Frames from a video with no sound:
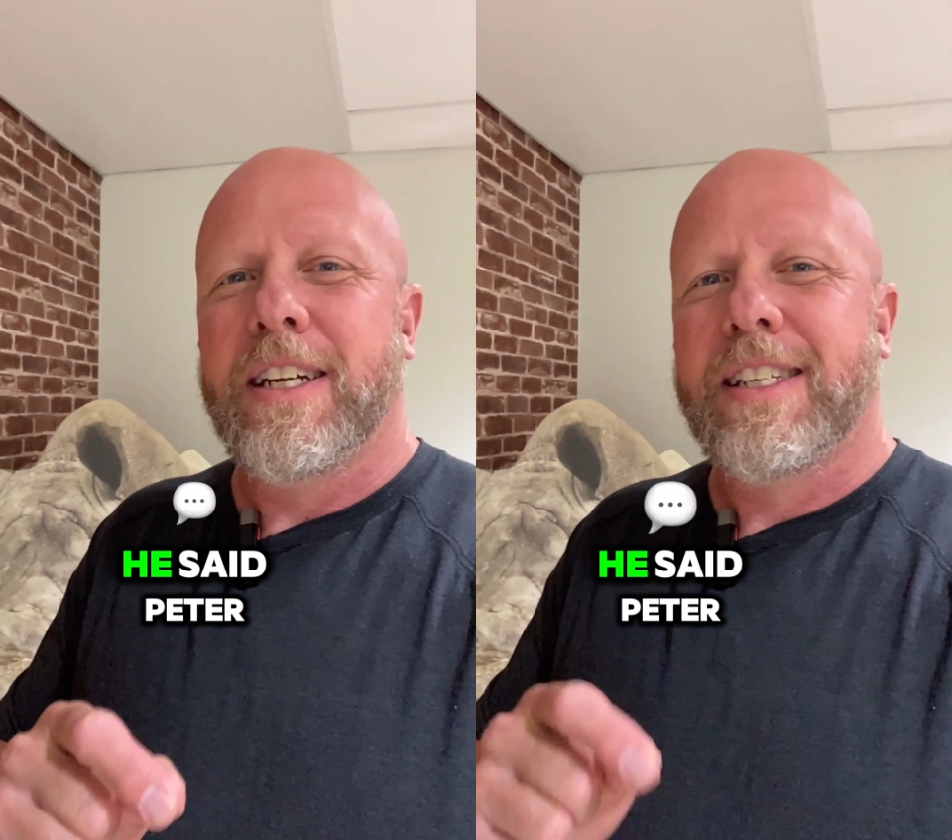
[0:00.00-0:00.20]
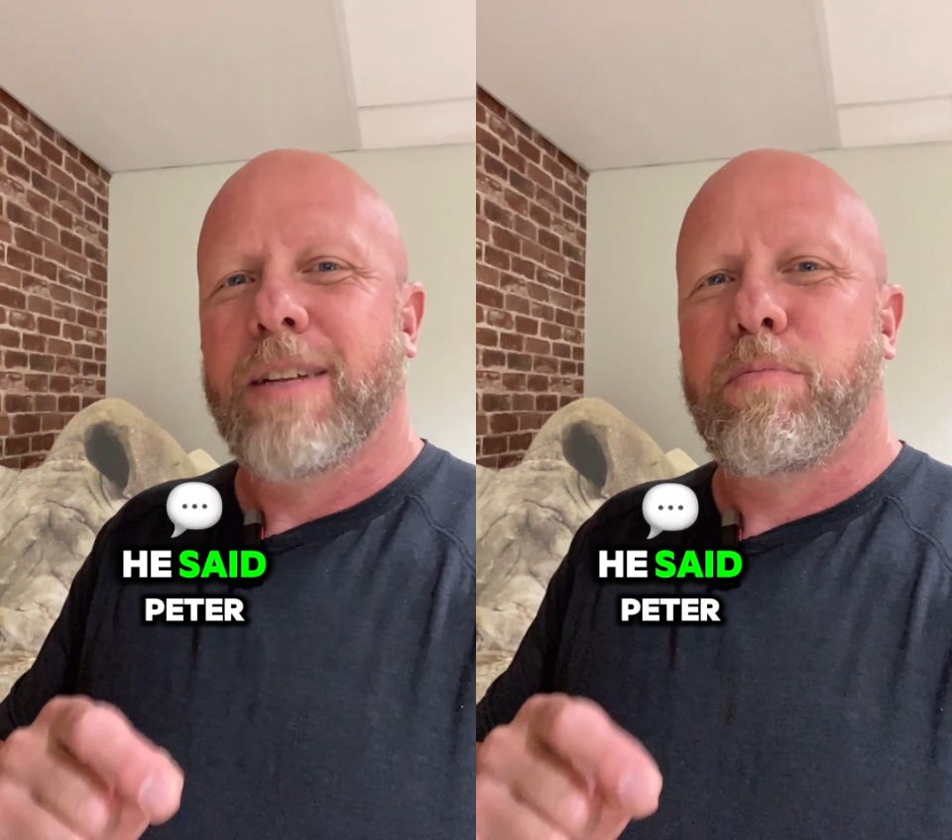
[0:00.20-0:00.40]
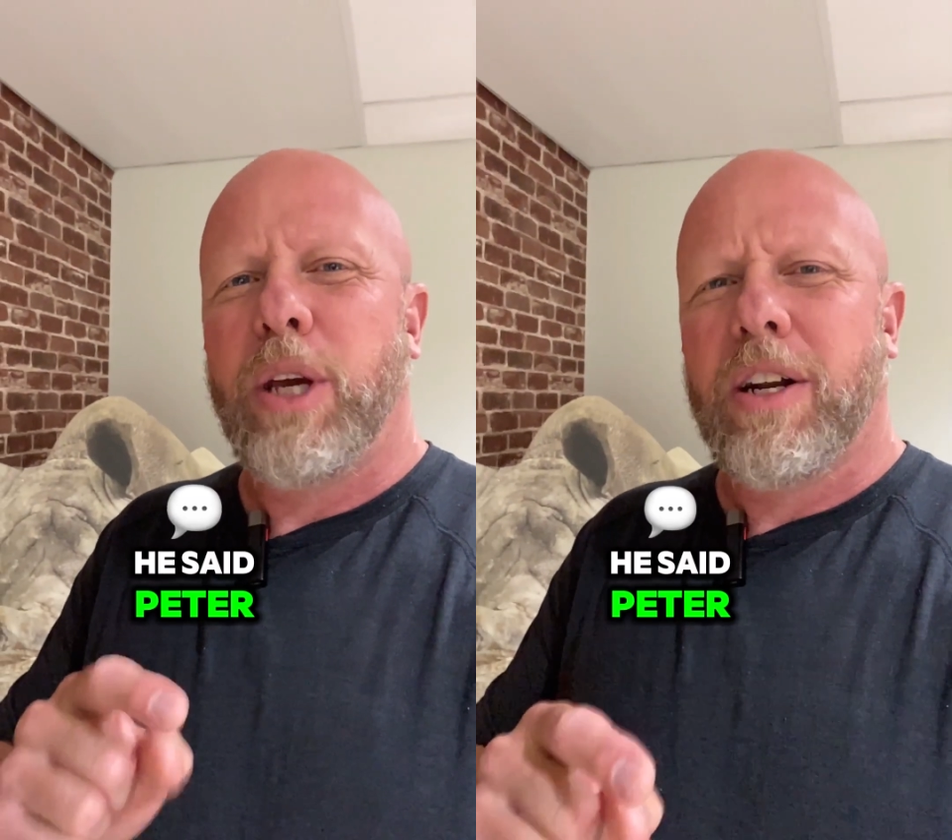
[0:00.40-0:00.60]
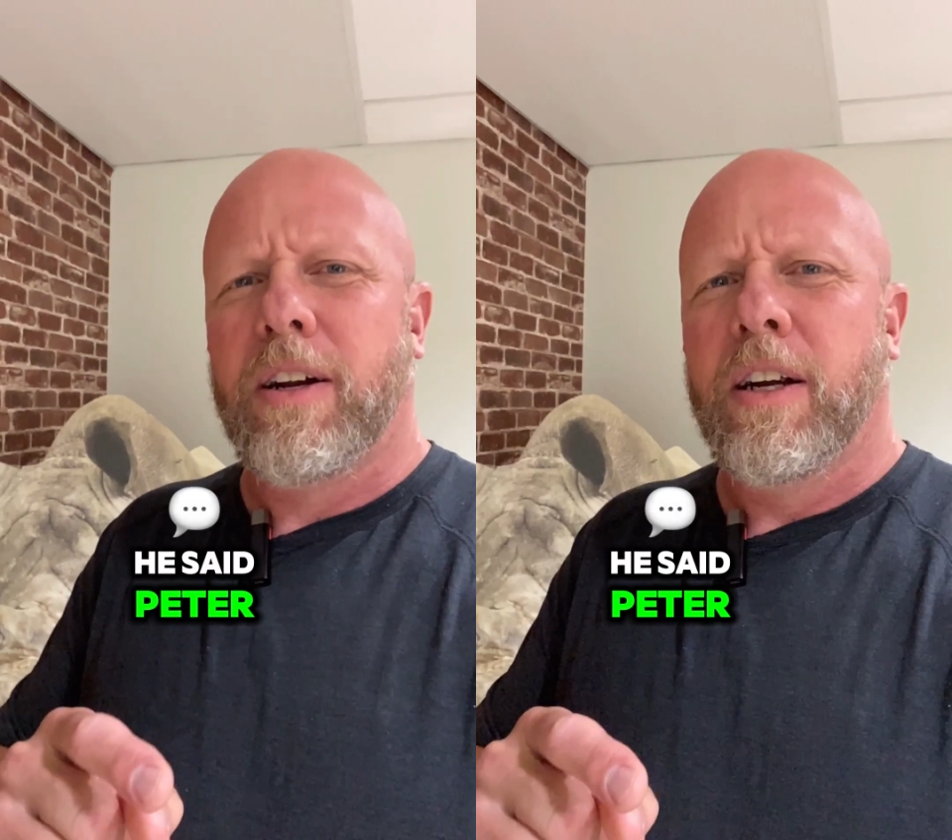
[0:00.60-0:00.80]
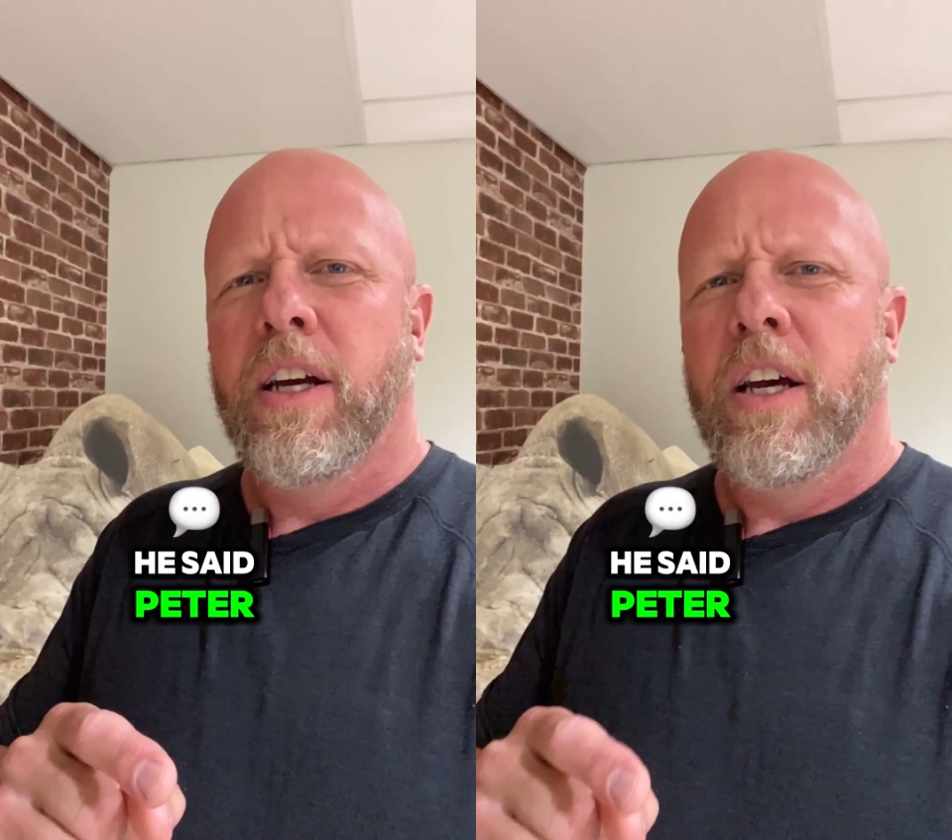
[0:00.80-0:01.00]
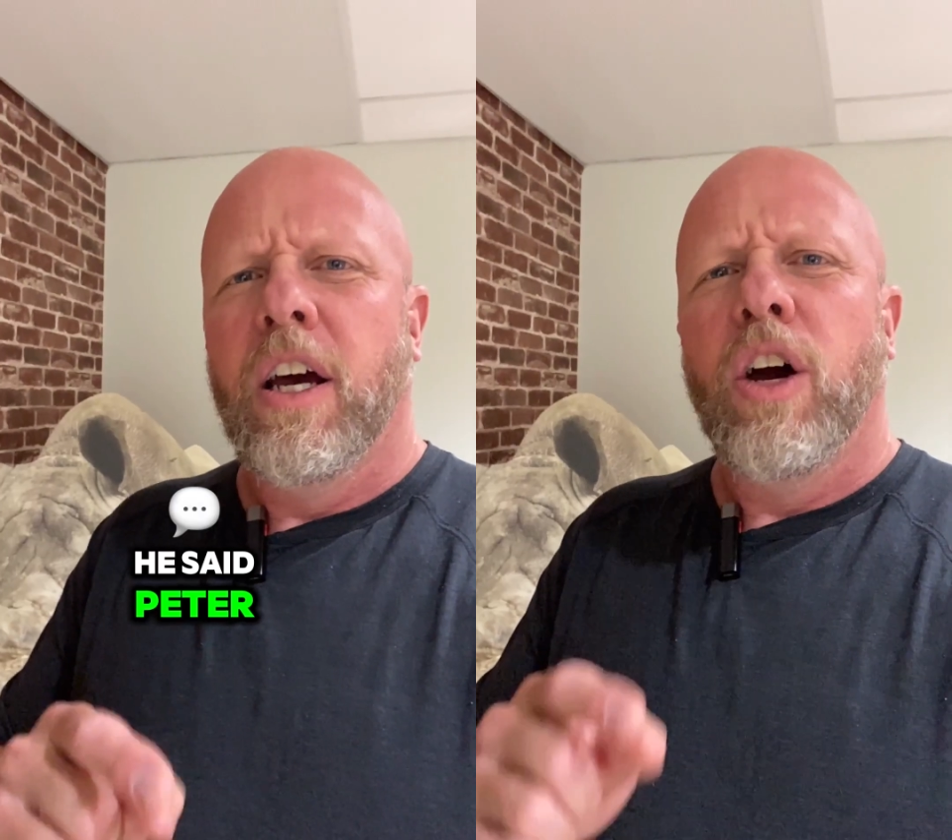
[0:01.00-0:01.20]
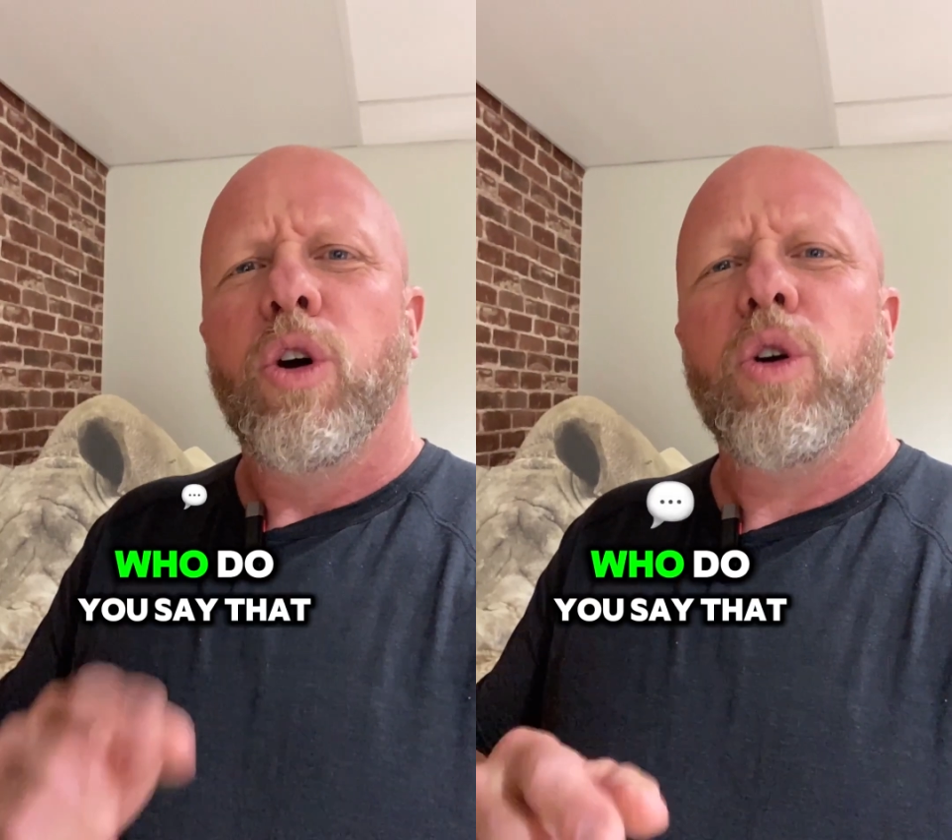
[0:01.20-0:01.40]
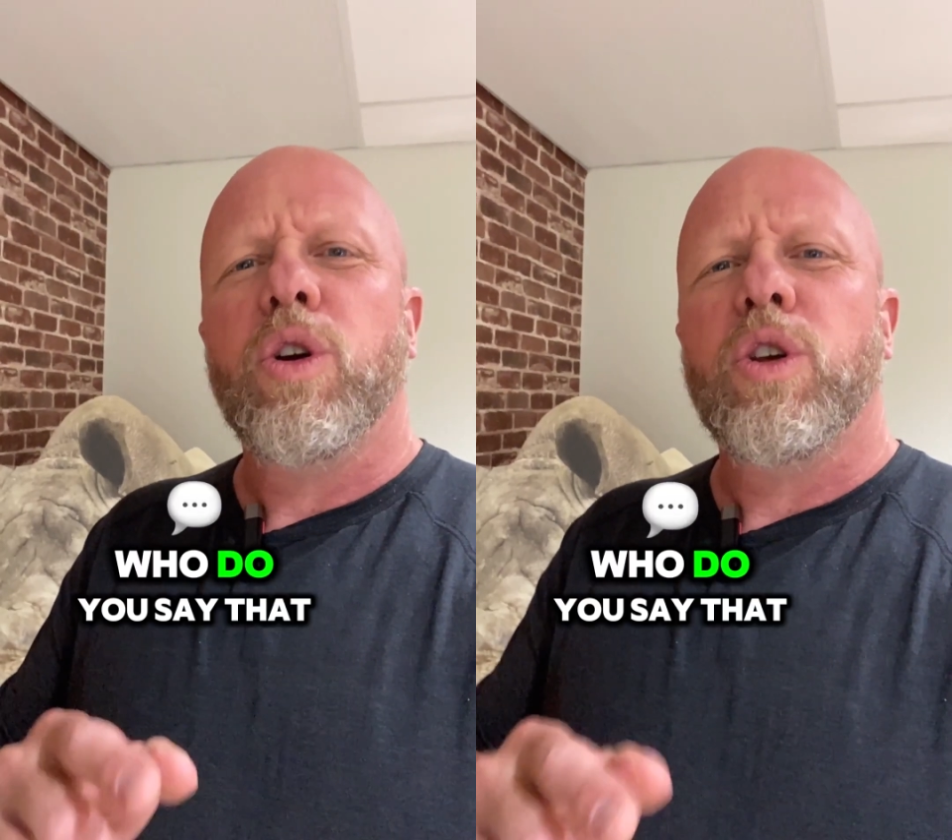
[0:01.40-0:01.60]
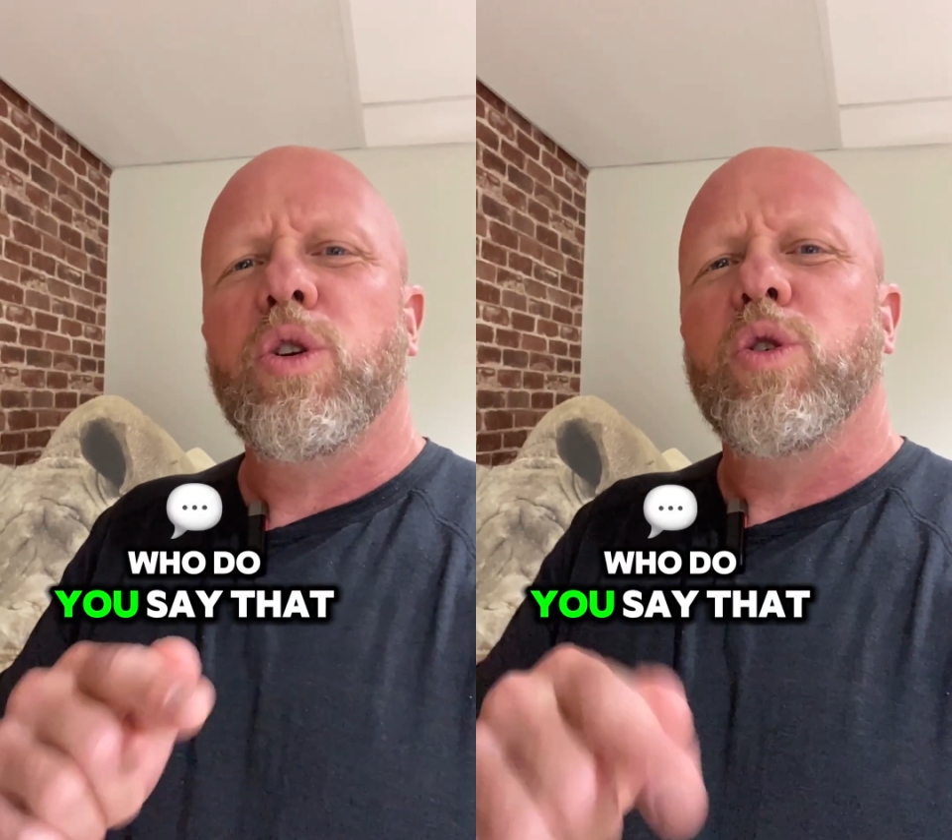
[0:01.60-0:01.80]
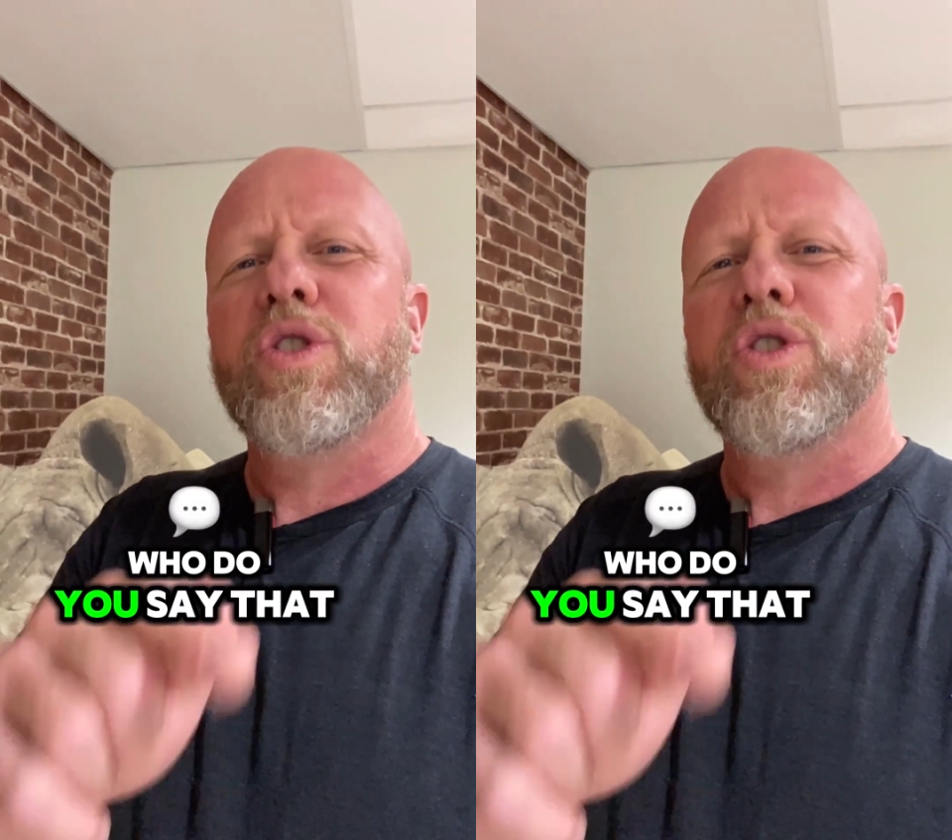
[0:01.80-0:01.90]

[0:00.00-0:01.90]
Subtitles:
He said, Peter, who do you